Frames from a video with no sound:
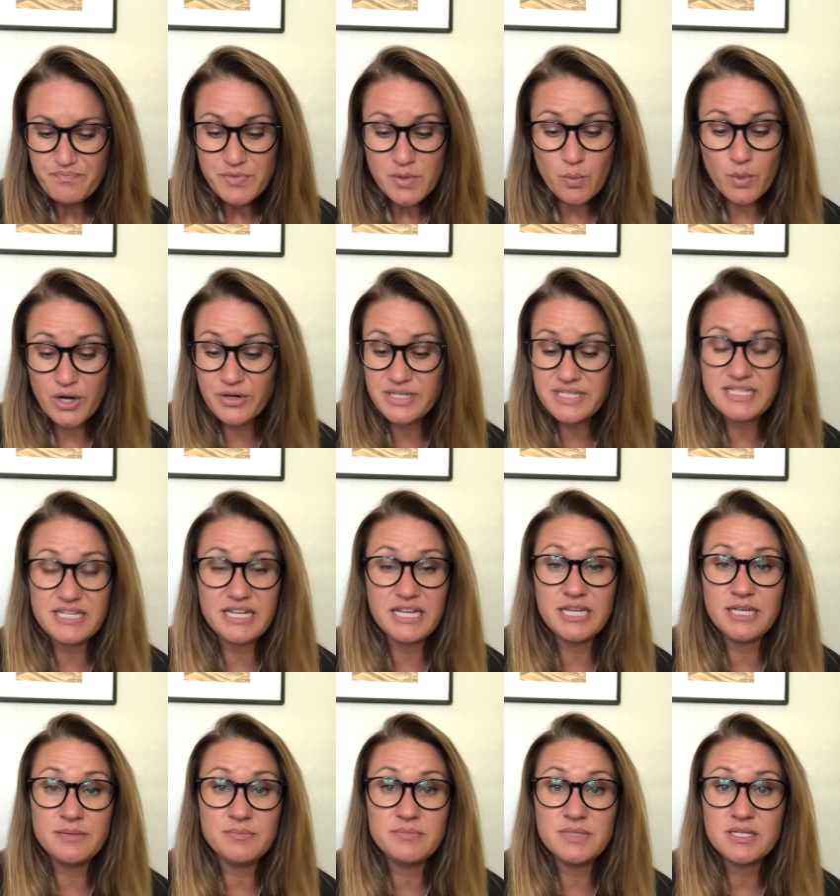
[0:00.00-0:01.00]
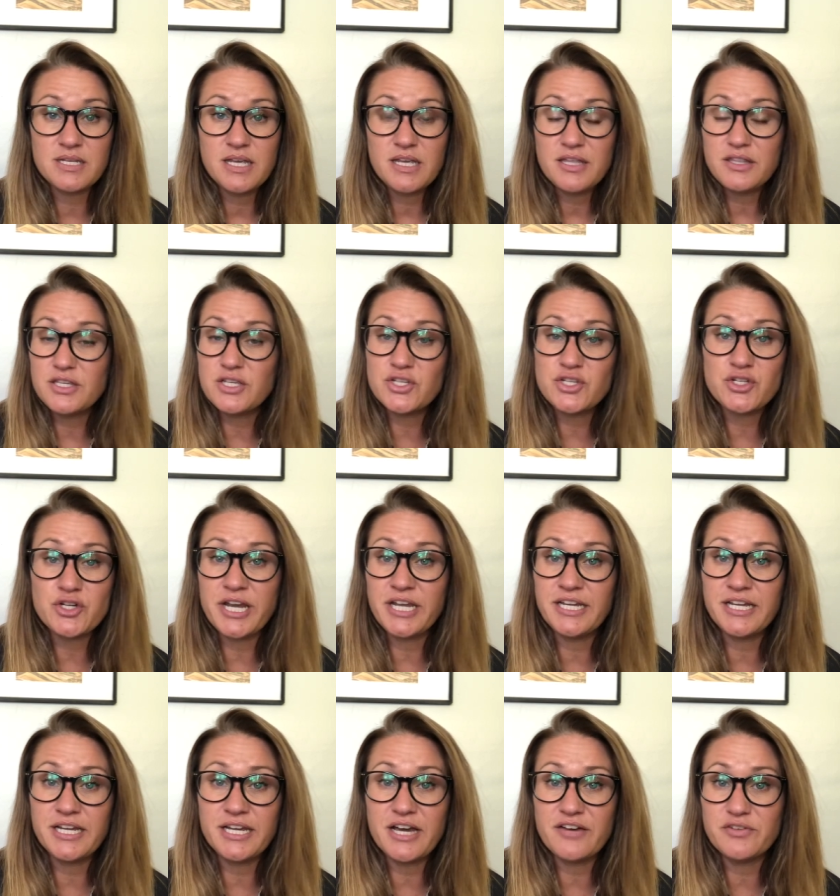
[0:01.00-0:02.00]
where it seems the
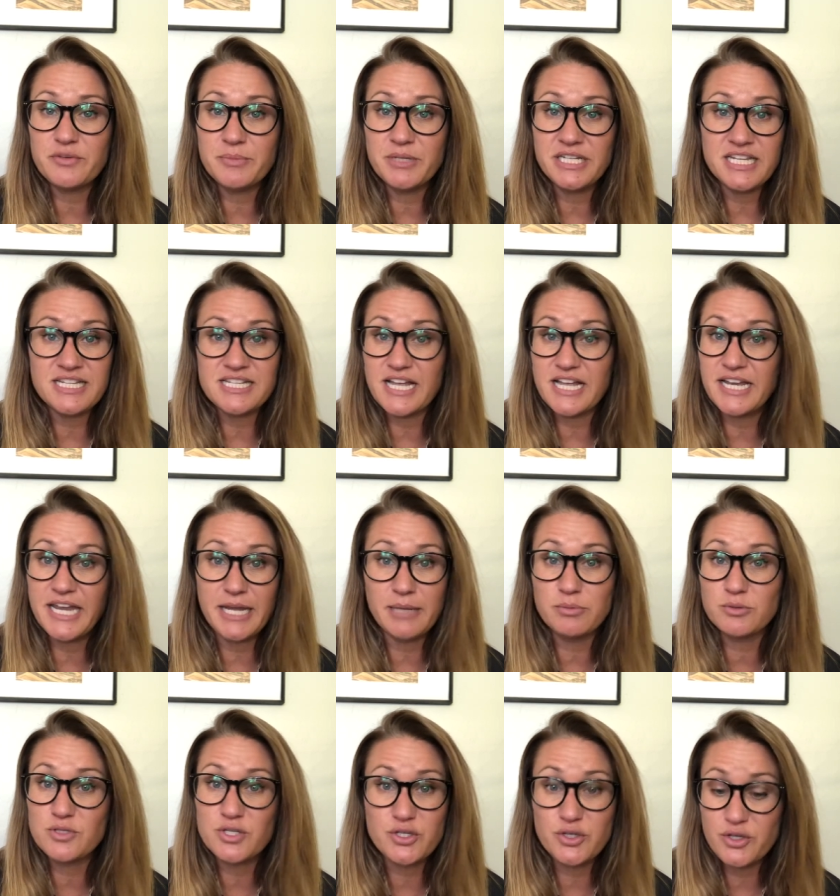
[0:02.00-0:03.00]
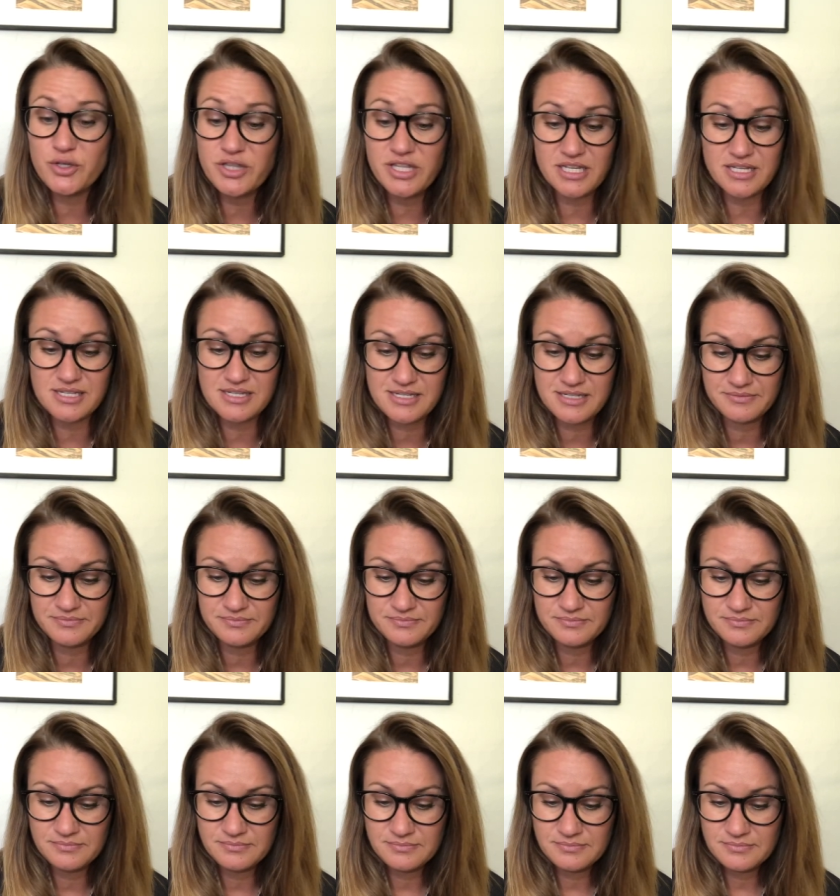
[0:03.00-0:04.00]
Australian government is unable to do this,
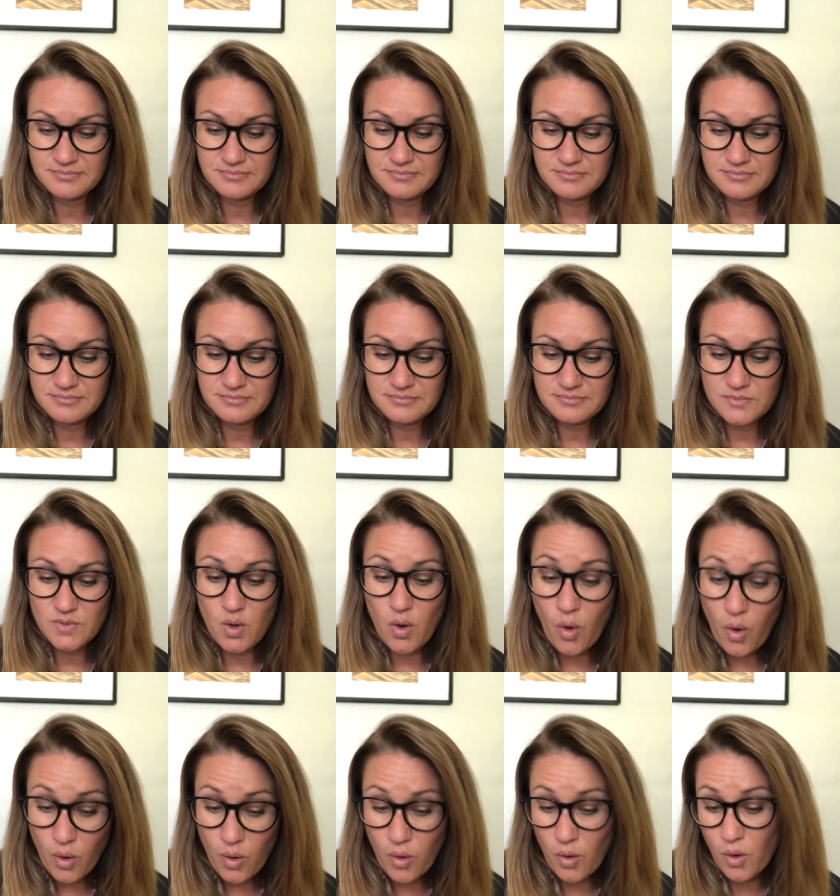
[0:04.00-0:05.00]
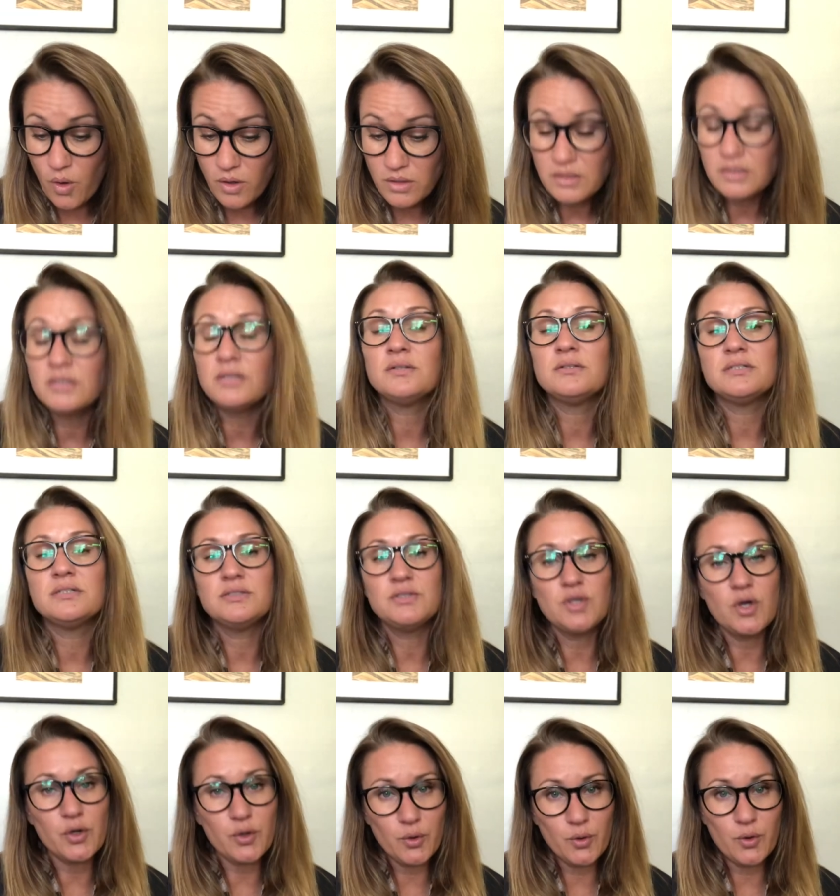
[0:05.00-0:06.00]
or
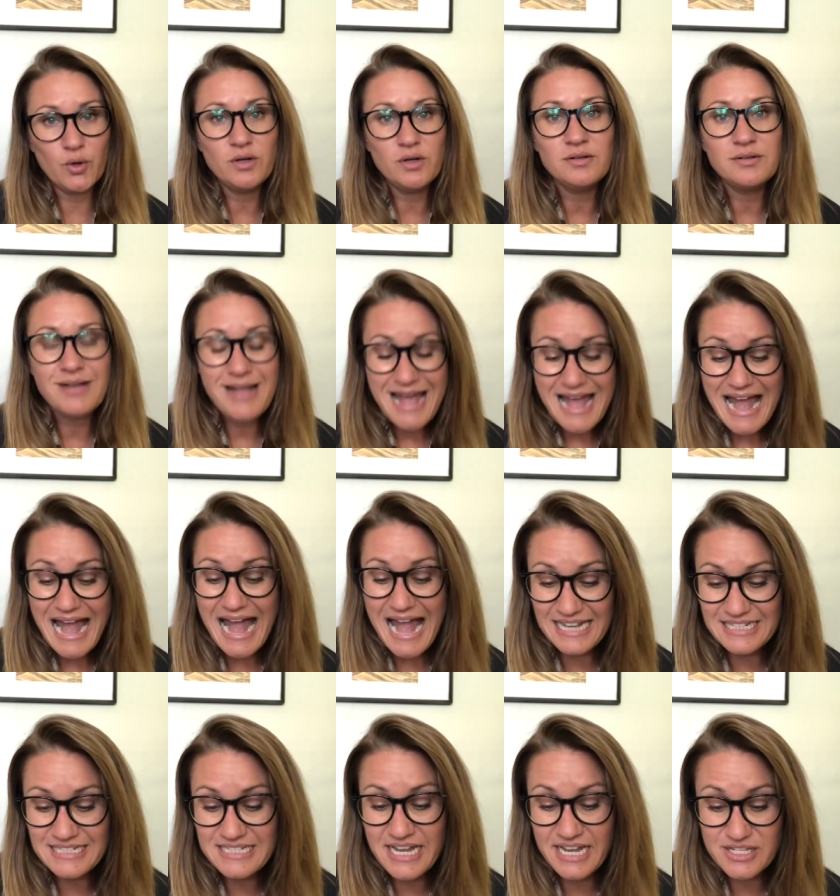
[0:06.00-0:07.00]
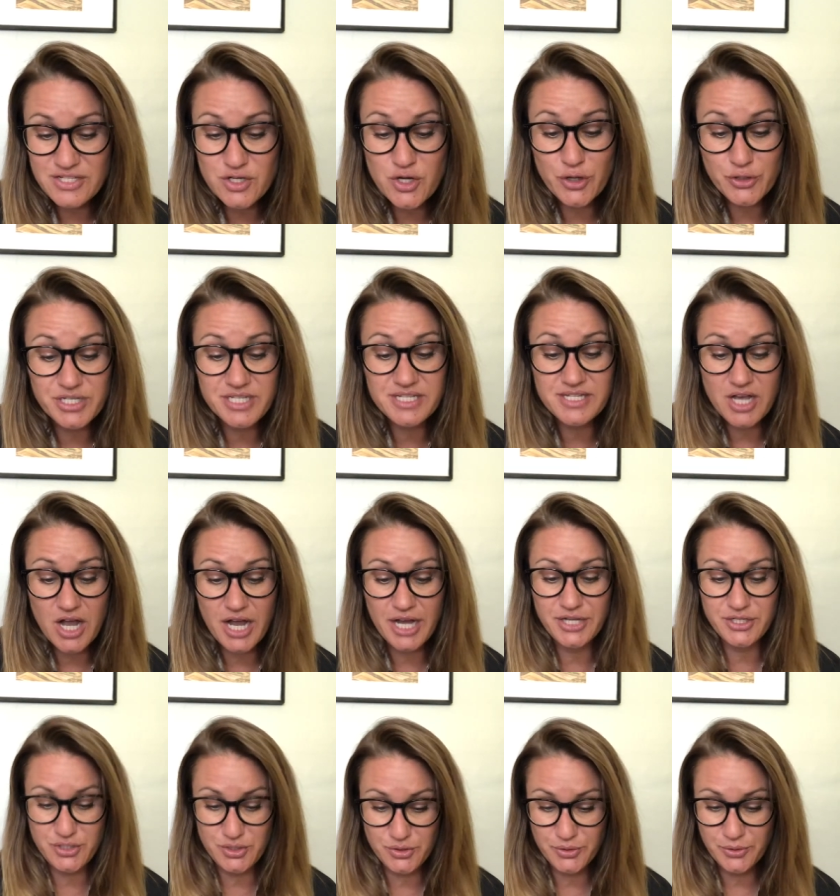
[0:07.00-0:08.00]
not all, and has no desire
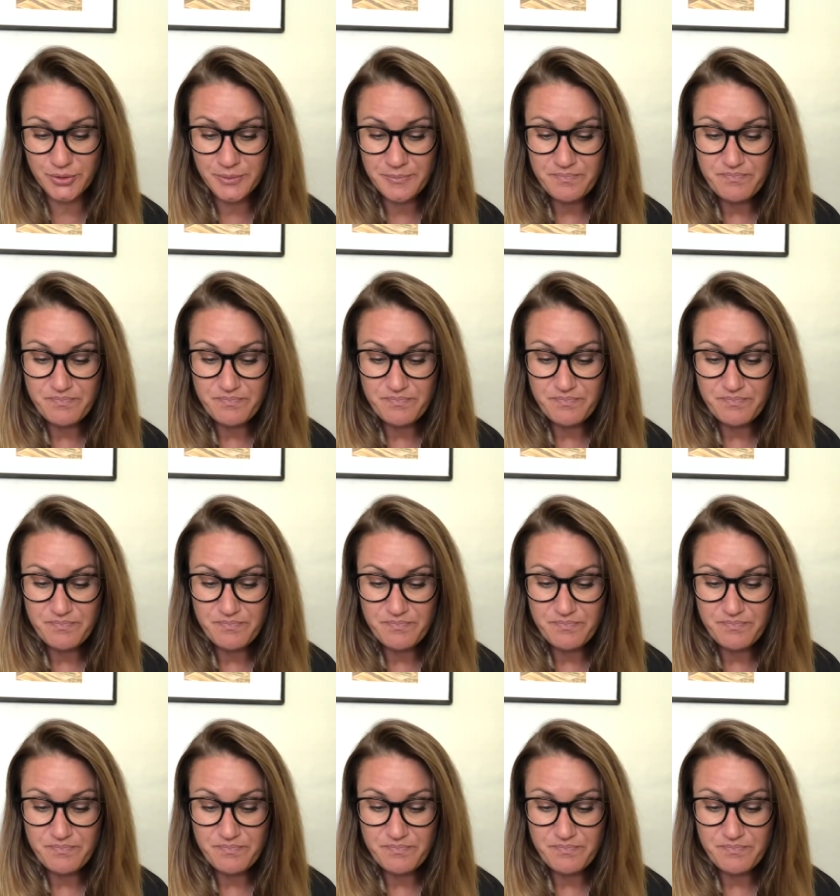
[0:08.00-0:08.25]
to,